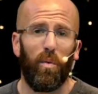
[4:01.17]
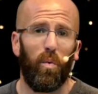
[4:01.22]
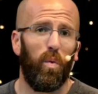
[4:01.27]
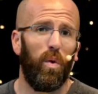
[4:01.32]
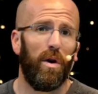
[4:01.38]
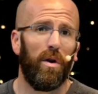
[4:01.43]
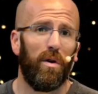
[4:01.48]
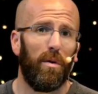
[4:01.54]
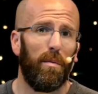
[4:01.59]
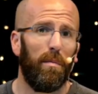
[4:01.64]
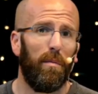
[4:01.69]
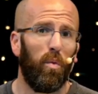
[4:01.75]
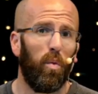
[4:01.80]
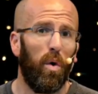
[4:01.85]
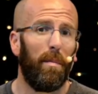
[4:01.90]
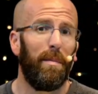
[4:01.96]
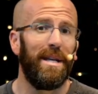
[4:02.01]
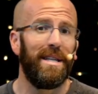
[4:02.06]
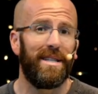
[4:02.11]

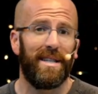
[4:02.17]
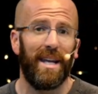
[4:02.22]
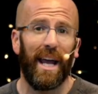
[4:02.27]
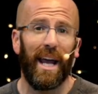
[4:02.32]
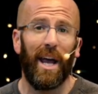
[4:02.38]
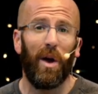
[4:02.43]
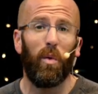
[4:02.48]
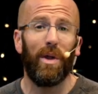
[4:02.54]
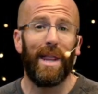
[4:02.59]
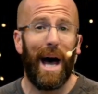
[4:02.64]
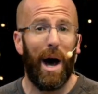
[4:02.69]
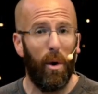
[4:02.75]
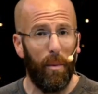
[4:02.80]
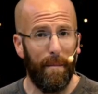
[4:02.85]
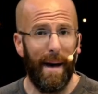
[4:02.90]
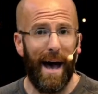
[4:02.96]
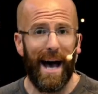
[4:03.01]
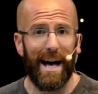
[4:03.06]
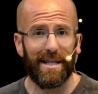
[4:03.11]
will be singing
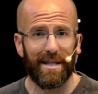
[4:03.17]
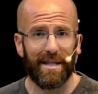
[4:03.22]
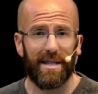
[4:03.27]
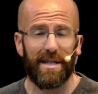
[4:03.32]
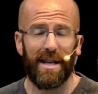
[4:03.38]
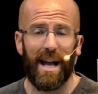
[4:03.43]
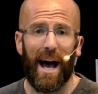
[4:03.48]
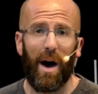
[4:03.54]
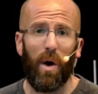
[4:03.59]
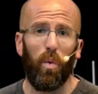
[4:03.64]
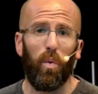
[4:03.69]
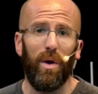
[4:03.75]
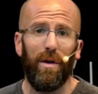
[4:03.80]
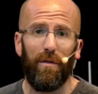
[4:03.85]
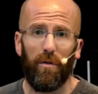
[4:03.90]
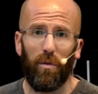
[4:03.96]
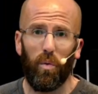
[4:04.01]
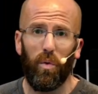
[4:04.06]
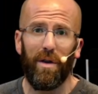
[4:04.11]
without masks now.
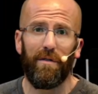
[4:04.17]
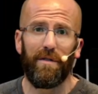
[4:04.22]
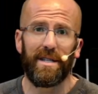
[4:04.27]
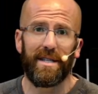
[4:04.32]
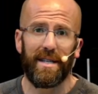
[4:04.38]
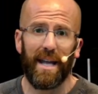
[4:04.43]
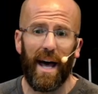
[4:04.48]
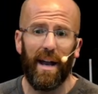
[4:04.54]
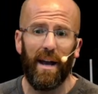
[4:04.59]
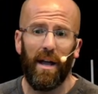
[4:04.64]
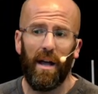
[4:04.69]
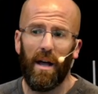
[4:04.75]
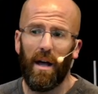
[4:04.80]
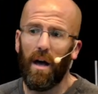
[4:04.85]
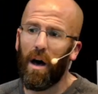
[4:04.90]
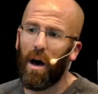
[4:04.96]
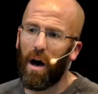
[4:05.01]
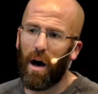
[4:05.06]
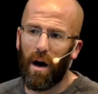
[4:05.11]
We've set
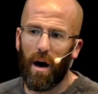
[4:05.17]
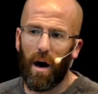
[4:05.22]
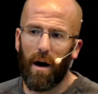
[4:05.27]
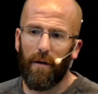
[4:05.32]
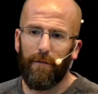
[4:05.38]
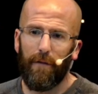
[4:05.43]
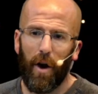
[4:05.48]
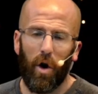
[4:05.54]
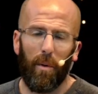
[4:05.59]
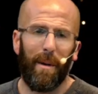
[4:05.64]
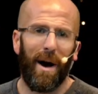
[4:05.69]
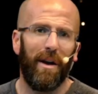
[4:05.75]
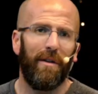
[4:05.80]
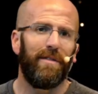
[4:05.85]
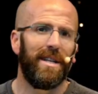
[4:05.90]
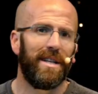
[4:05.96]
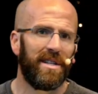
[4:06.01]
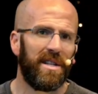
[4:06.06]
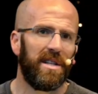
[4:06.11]
a fair amount
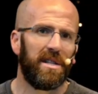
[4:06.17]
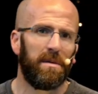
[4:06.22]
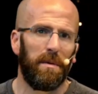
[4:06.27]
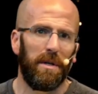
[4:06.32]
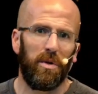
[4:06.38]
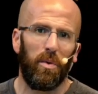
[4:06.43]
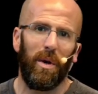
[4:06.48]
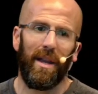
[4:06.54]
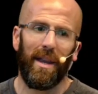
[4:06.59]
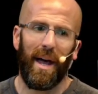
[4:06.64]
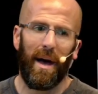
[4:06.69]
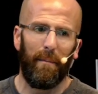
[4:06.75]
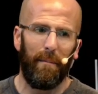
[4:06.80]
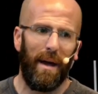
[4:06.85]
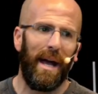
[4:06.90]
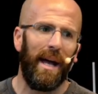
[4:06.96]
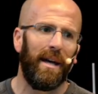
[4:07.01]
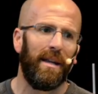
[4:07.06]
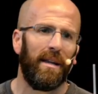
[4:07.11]
of distance between
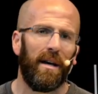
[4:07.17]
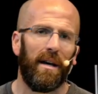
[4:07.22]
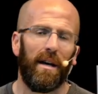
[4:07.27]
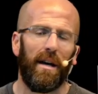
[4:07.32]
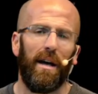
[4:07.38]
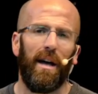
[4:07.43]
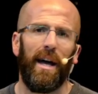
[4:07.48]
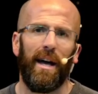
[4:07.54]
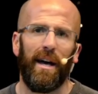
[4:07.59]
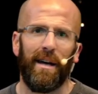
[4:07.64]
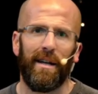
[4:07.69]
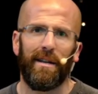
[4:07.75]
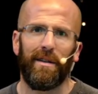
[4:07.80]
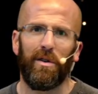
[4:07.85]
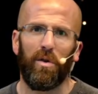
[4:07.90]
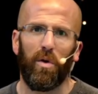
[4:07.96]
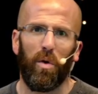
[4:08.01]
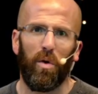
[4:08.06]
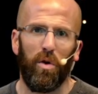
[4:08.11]
them
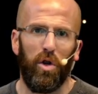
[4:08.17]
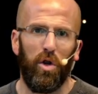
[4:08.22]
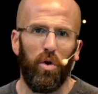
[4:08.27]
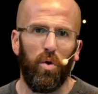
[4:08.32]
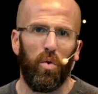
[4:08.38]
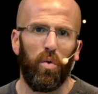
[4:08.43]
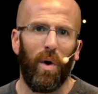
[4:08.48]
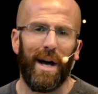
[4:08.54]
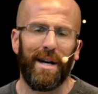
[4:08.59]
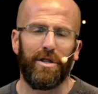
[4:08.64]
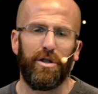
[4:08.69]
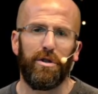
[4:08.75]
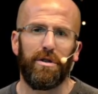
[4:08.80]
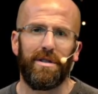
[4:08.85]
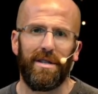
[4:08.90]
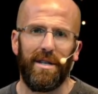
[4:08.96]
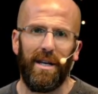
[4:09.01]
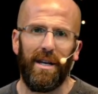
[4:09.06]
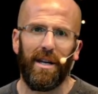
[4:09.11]
and you as
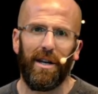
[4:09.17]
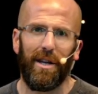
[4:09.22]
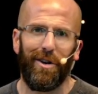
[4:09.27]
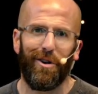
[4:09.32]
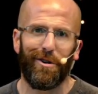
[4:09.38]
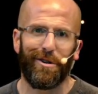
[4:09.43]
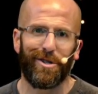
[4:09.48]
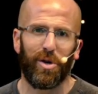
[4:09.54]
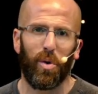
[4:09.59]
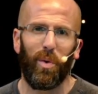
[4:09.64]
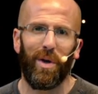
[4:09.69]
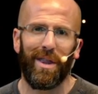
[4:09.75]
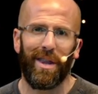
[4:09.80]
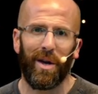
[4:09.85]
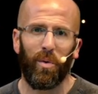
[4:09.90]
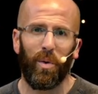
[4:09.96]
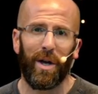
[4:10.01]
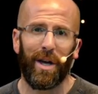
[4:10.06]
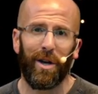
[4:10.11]
you're seated here, so we
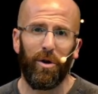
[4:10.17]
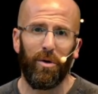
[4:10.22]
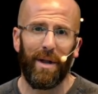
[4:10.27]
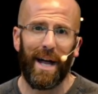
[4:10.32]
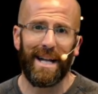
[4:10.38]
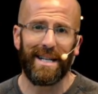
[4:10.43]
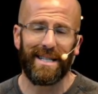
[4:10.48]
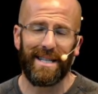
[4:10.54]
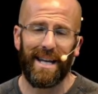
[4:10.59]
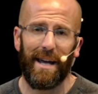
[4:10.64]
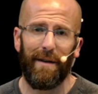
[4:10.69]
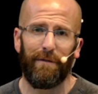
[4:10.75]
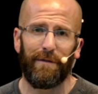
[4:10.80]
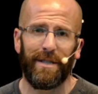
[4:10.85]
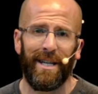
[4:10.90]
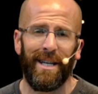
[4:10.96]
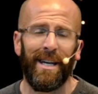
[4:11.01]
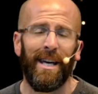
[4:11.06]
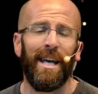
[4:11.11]
think we can do that
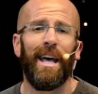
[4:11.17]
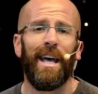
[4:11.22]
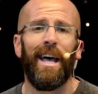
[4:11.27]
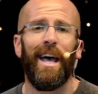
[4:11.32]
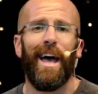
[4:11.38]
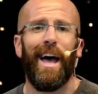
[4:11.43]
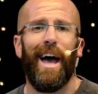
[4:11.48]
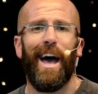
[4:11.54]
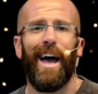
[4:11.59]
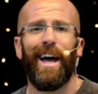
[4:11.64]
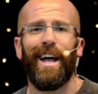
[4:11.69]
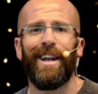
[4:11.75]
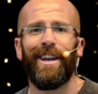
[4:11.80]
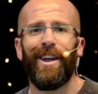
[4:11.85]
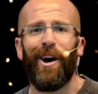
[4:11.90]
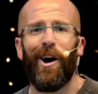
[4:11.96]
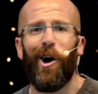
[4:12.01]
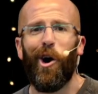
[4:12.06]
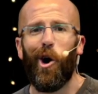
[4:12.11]
safely.
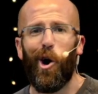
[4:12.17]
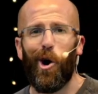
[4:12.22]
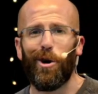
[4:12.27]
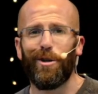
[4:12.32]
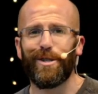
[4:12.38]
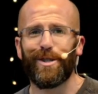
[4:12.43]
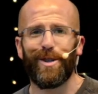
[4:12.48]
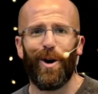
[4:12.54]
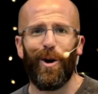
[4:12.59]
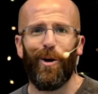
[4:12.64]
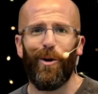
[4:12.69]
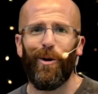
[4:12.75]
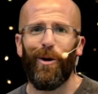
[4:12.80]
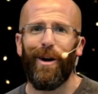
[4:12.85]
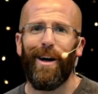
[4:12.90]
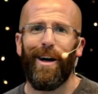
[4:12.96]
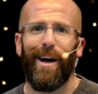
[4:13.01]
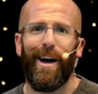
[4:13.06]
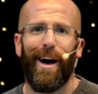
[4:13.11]
And
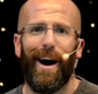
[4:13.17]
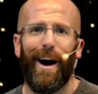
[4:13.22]
also,